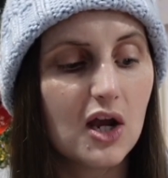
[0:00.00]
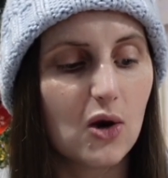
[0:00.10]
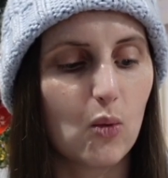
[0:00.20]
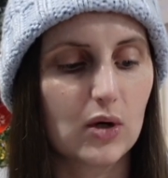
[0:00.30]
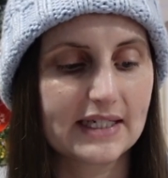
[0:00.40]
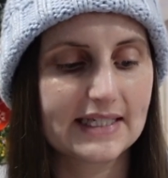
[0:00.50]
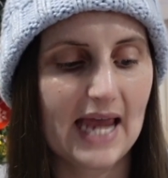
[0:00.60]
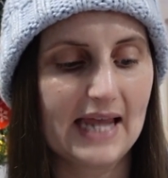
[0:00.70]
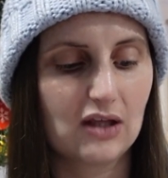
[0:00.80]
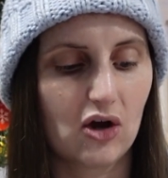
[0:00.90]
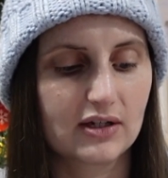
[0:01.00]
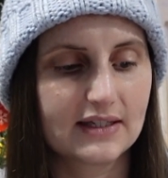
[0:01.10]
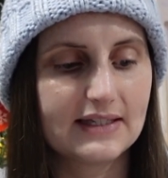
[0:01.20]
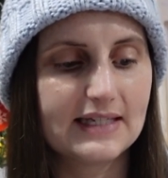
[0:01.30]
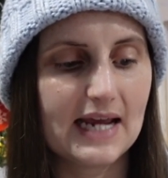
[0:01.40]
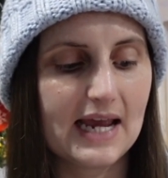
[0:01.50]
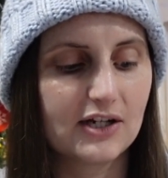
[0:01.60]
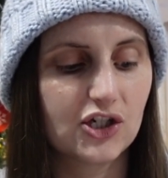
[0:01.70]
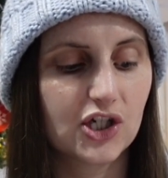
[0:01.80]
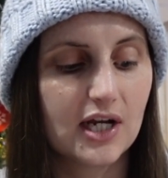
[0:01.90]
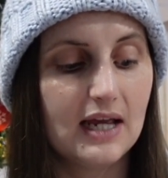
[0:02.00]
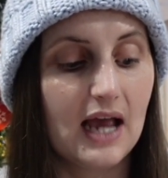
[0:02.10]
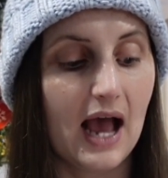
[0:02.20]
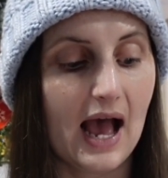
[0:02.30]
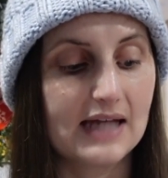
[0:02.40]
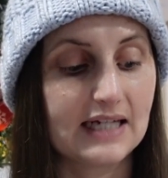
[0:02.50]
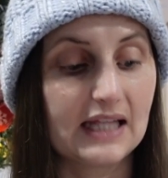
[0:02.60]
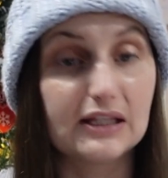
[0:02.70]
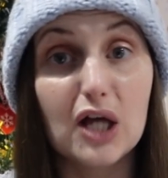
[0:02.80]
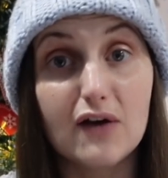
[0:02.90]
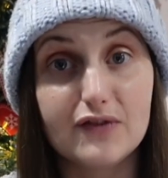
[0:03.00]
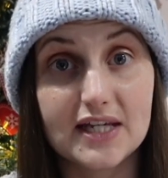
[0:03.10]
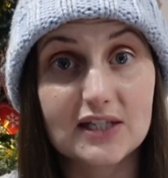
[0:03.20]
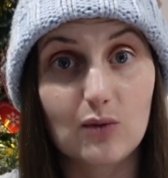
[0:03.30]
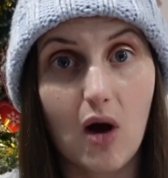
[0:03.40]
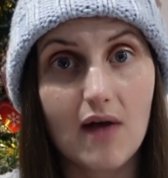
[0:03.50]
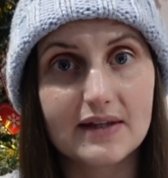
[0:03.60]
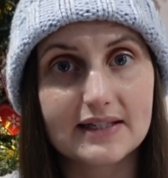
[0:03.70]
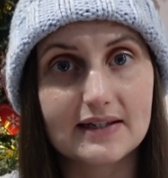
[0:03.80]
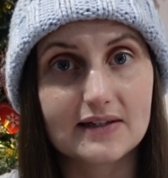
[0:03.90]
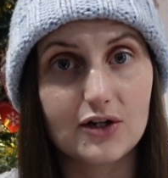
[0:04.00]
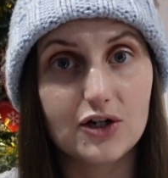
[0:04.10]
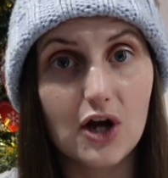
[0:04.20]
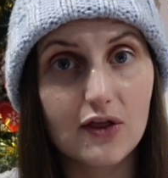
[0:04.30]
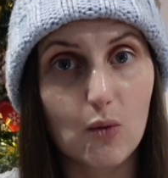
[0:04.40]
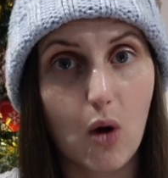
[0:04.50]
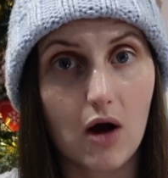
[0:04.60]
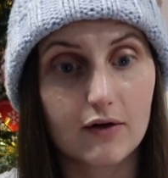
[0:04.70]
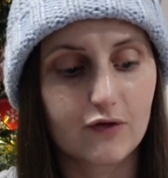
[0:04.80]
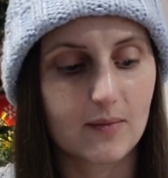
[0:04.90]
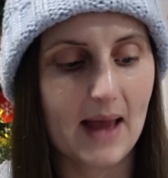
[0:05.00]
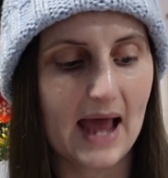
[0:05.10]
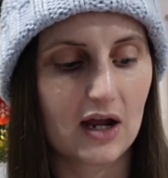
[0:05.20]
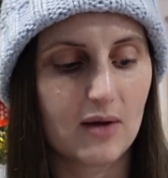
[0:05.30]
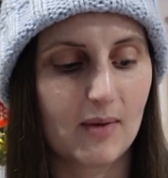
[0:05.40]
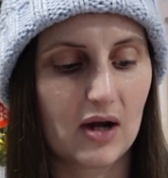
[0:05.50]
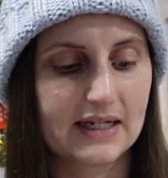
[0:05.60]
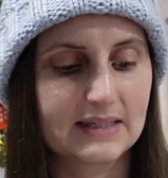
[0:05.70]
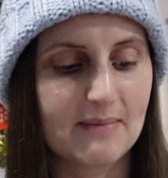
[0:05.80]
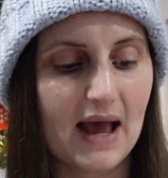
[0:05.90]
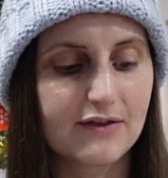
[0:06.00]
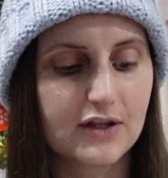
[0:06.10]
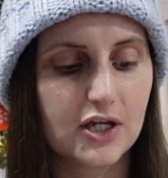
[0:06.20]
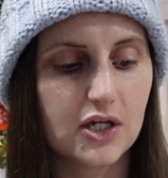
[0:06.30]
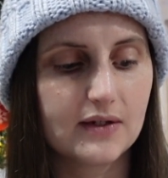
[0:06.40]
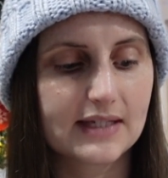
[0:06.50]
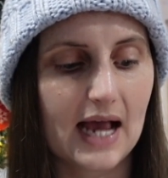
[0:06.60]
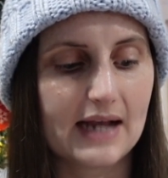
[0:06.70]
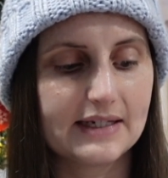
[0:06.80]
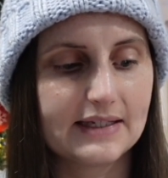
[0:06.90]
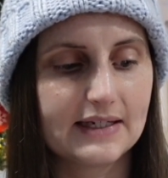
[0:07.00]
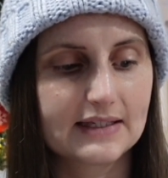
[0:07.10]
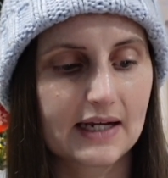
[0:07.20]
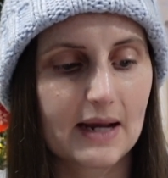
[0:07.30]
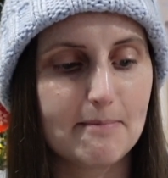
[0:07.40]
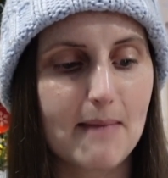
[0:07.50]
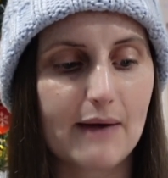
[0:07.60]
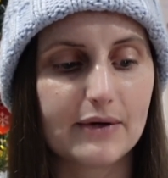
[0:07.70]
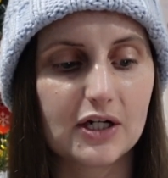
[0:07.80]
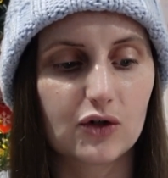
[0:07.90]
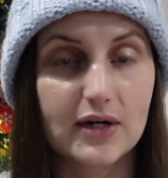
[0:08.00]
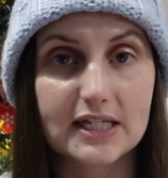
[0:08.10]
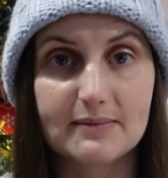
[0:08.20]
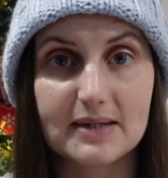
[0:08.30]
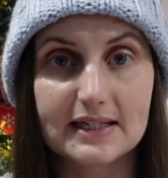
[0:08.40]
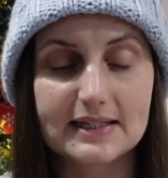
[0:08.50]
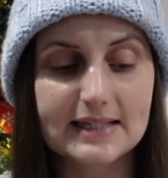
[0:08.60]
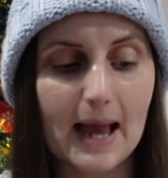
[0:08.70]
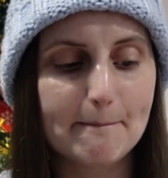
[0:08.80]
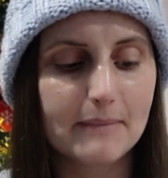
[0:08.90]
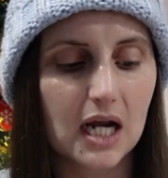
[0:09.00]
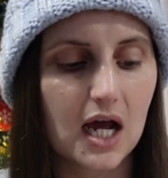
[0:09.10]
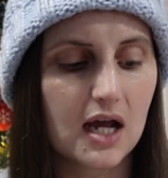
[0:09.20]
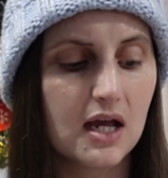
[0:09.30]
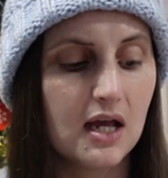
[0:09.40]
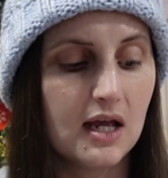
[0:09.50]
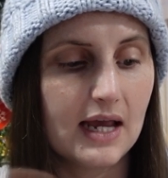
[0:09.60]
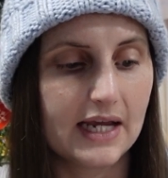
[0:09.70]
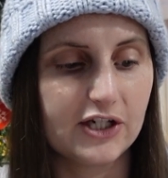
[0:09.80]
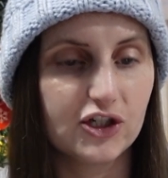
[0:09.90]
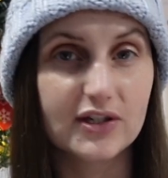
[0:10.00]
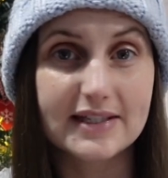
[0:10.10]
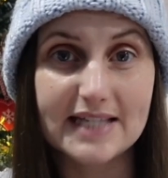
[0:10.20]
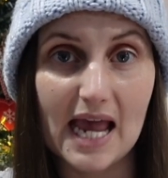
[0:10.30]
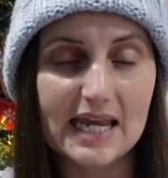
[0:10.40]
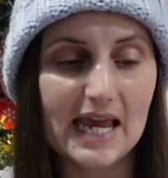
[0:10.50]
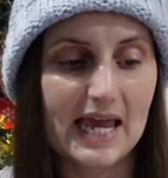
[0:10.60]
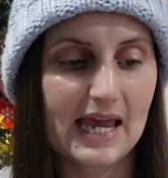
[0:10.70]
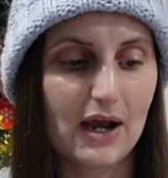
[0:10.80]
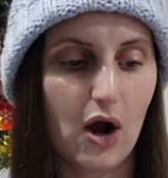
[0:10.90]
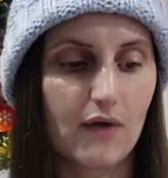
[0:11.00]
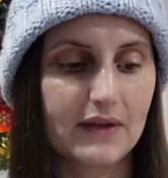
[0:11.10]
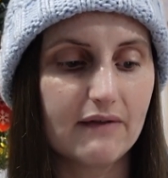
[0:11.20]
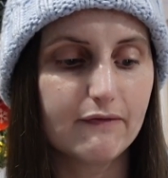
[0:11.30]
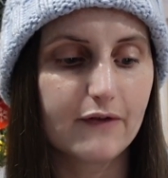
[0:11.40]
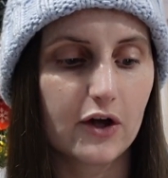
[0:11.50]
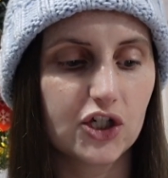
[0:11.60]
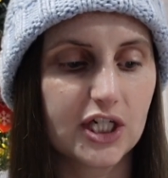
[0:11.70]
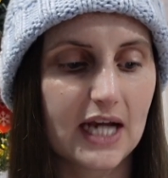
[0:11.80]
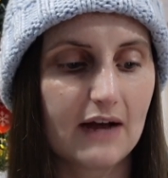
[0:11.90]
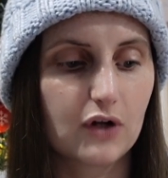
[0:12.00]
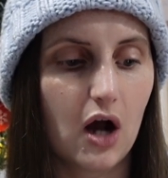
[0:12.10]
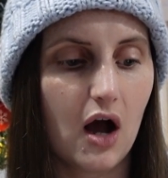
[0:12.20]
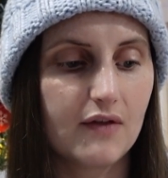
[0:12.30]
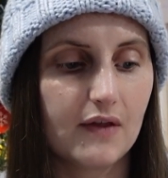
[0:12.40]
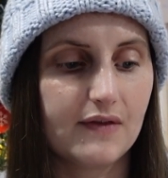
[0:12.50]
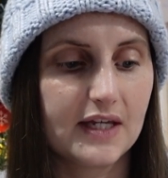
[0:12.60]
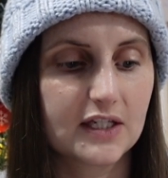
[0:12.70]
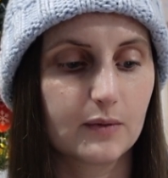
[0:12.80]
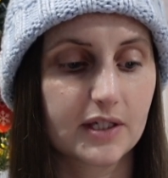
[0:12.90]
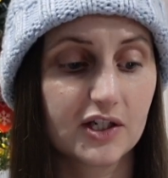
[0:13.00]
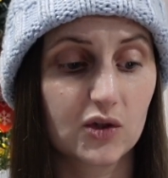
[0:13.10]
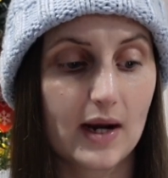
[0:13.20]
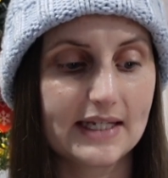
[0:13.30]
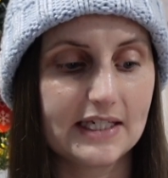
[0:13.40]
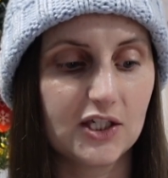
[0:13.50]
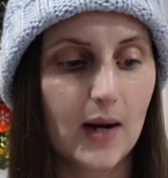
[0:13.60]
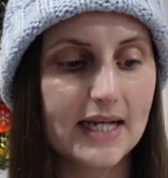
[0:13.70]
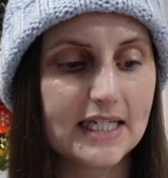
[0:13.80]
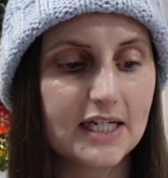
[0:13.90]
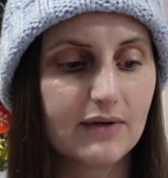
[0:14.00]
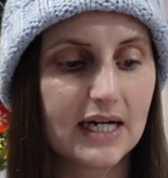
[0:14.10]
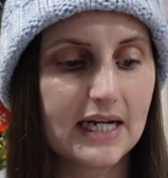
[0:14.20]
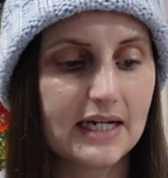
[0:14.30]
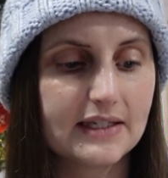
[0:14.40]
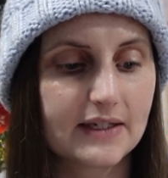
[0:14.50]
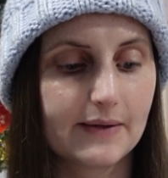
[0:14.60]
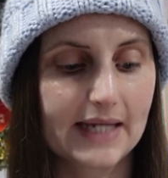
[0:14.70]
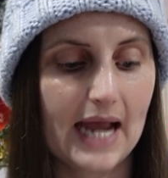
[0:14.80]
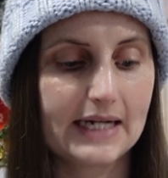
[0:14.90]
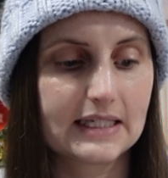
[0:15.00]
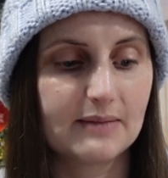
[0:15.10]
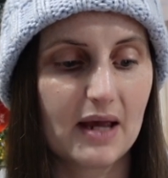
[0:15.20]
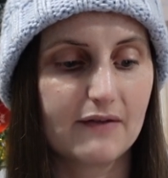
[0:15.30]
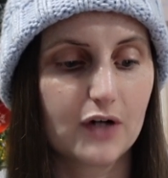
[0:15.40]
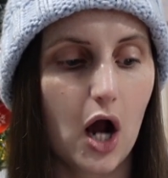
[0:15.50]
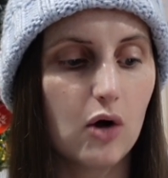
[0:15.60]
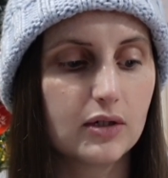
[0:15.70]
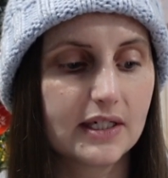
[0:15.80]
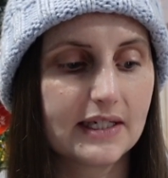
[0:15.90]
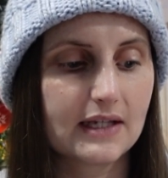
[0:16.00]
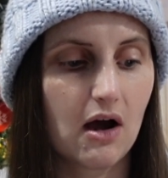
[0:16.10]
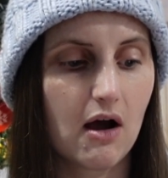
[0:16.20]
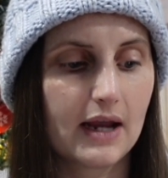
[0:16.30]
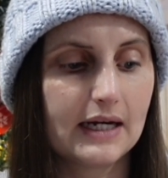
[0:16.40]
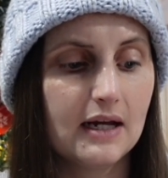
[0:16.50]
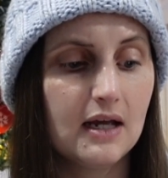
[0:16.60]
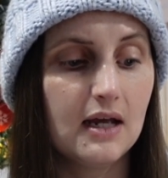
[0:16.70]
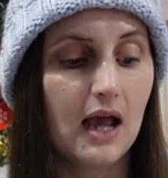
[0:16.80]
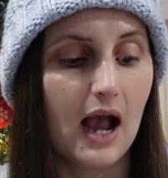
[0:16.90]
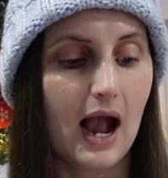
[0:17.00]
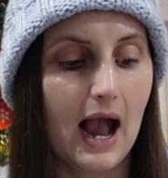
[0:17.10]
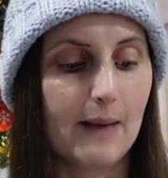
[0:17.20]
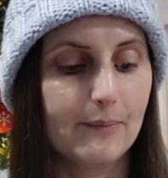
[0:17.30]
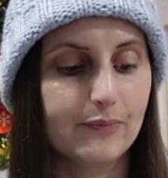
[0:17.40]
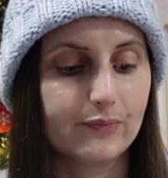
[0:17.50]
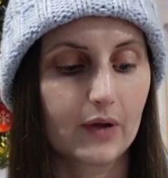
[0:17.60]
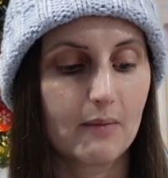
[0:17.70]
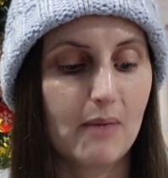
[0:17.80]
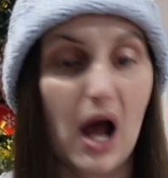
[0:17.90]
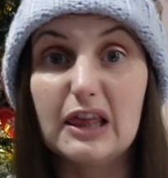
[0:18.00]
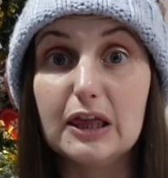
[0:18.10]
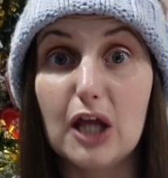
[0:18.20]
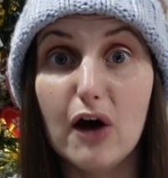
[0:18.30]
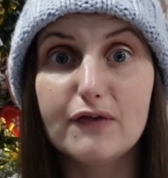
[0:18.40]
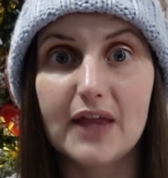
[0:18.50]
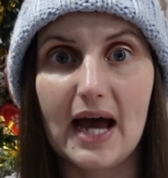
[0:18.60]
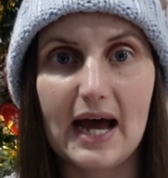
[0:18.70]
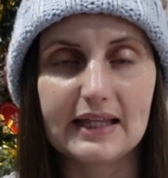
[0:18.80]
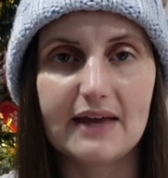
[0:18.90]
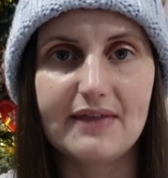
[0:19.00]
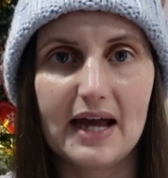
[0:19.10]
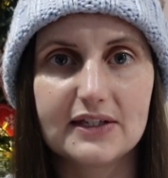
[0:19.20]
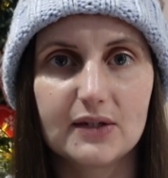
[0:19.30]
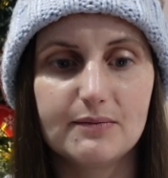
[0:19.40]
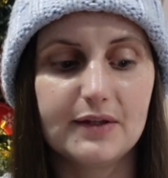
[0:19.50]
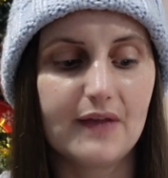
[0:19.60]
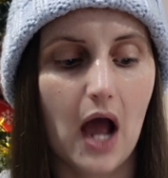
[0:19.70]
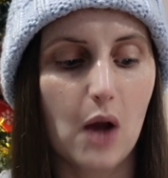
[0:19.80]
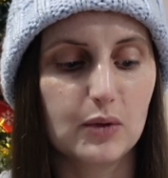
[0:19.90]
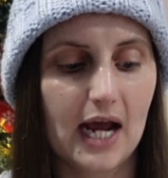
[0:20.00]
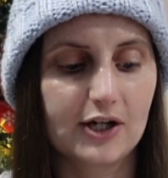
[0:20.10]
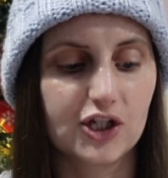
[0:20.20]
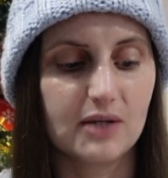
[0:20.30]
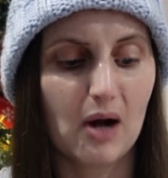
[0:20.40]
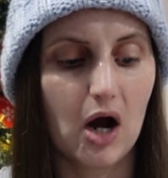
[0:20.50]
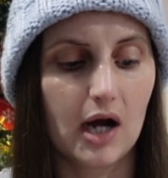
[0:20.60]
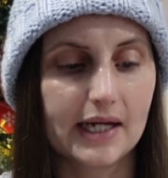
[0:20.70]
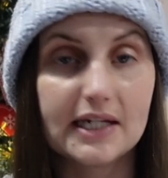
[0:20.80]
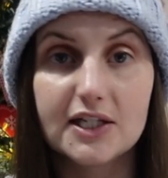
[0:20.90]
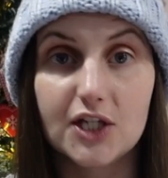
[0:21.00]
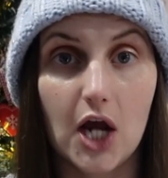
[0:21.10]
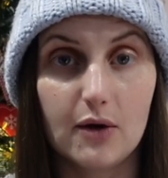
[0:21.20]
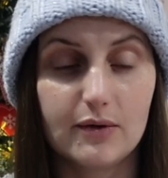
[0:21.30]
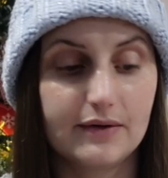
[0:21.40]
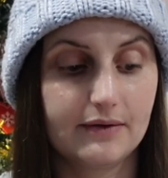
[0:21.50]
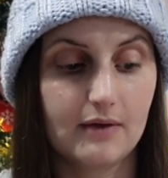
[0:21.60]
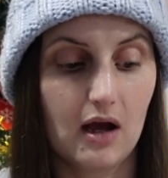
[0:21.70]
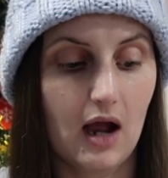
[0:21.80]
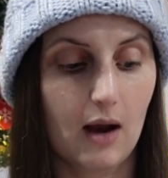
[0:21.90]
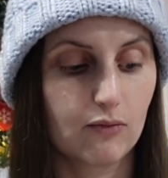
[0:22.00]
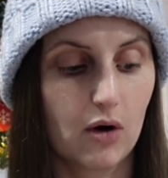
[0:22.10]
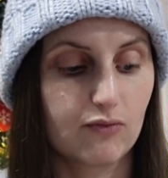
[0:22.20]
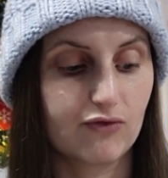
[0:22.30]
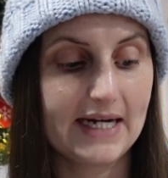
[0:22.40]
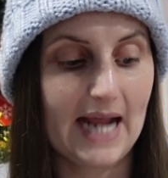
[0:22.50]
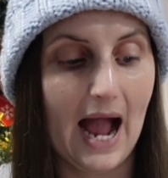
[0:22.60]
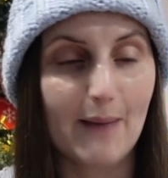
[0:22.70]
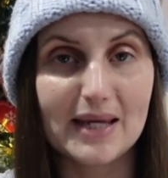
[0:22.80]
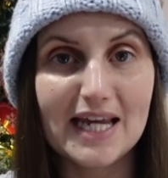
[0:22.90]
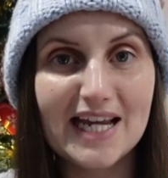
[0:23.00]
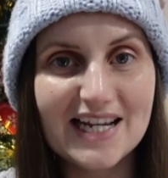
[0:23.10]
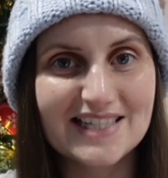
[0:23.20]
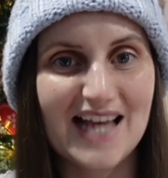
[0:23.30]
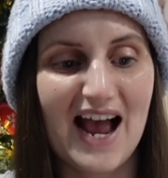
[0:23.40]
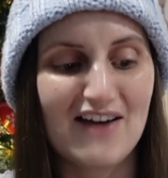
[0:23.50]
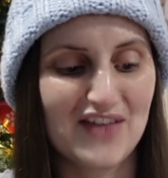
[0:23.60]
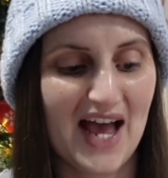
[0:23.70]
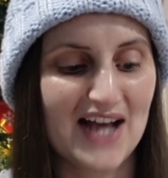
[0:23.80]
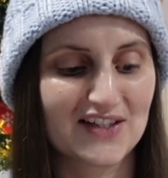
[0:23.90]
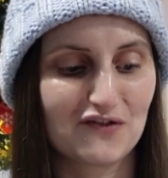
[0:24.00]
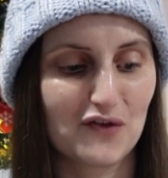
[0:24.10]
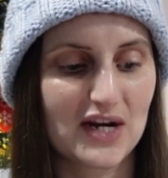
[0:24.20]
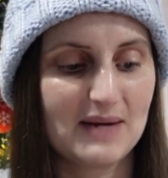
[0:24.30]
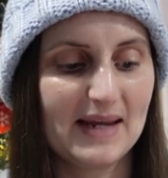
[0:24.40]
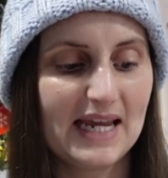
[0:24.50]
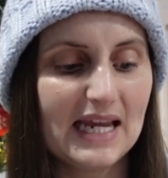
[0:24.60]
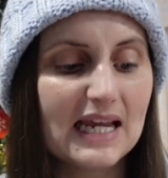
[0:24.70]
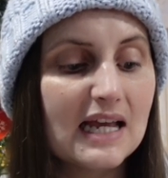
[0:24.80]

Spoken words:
wouldn't take long to stitch, and I love this one. This is another one from Hello by Liz Matthews, and it is like a Merry Christmas sampler. It does say here on the info sheet I've got that this was a 2020 release, so again it's a bit of an older design, but I love that. Like, that is something that I would actually buy, so I'm really happy to have that as a freebie.